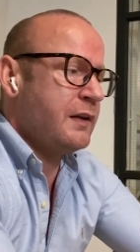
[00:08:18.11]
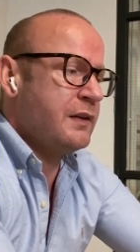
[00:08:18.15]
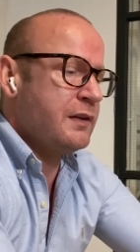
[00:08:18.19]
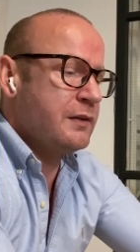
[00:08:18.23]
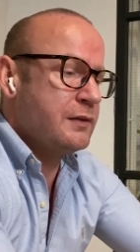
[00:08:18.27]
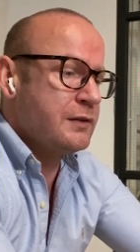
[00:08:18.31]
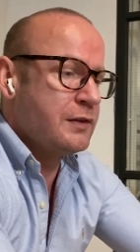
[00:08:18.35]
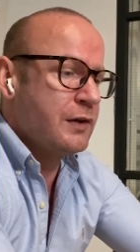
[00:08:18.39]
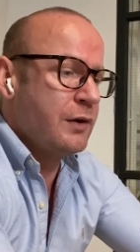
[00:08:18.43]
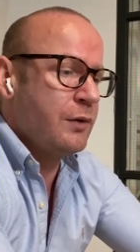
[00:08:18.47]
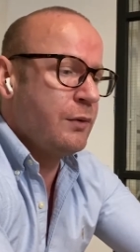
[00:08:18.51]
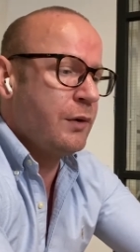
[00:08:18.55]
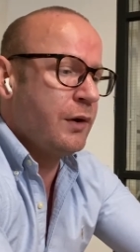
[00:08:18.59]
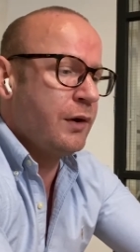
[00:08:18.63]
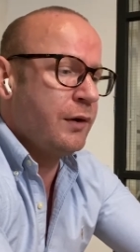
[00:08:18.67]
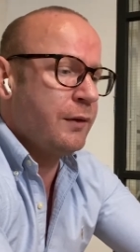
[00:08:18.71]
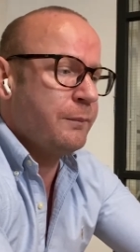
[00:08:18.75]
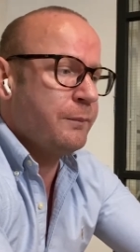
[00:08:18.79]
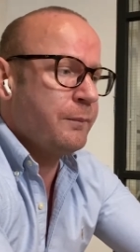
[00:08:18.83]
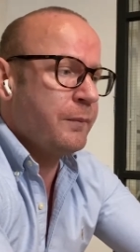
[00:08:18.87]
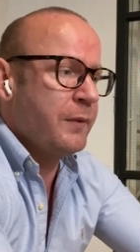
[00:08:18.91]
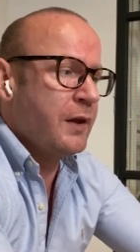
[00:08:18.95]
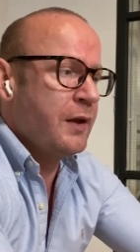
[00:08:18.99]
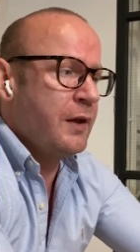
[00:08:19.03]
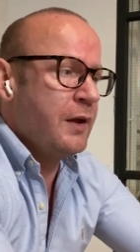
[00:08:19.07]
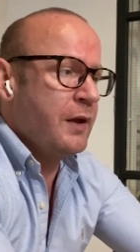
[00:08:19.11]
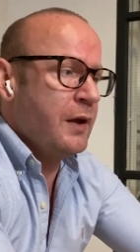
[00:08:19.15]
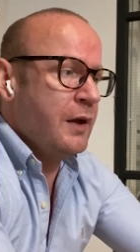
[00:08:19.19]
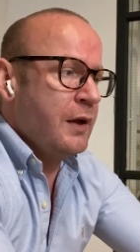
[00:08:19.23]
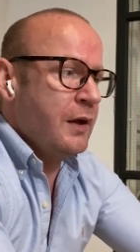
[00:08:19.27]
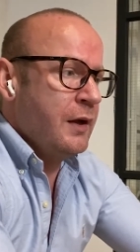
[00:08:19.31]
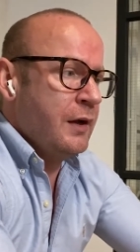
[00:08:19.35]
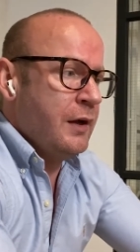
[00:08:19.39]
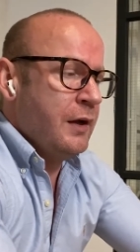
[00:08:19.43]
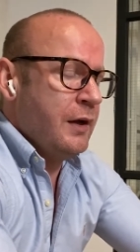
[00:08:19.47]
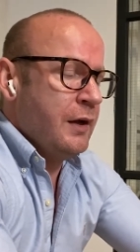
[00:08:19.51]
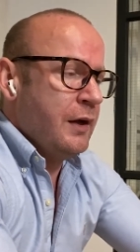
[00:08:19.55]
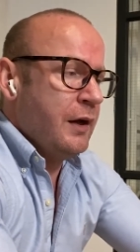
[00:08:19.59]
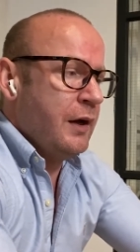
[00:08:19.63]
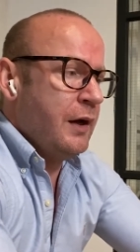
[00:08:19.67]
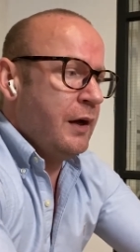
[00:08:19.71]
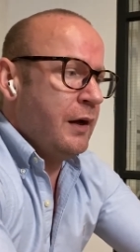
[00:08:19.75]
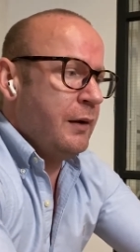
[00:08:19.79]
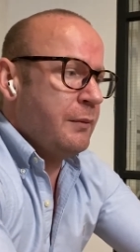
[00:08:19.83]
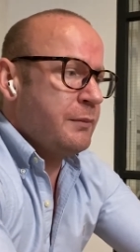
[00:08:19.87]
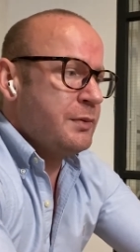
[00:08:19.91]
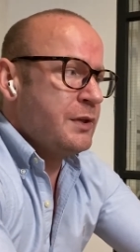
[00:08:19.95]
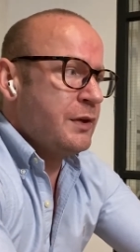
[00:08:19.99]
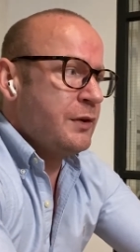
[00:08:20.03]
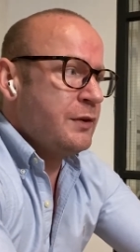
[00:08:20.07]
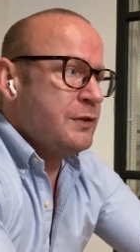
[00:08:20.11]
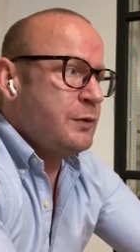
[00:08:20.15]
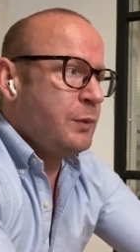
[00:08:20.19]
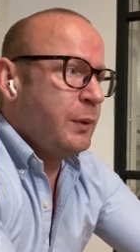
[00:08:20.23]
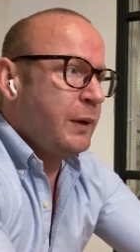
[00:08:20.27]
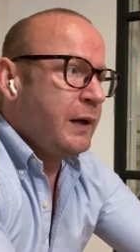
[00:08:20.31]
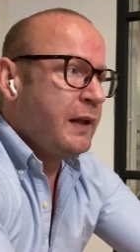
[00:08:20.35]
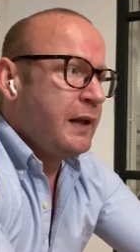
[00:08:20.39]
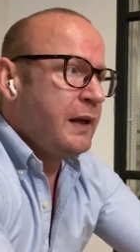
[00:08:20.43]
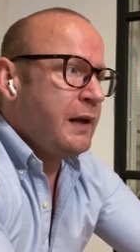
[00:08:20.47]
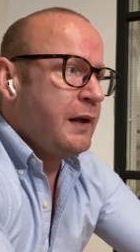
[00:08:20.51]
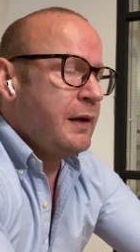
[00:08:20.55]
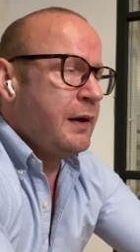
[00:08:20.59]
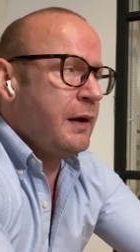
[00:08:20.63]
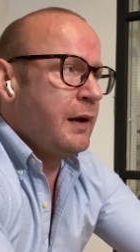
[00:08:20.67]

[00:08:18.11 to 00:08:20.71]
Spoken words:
and so on? So it's really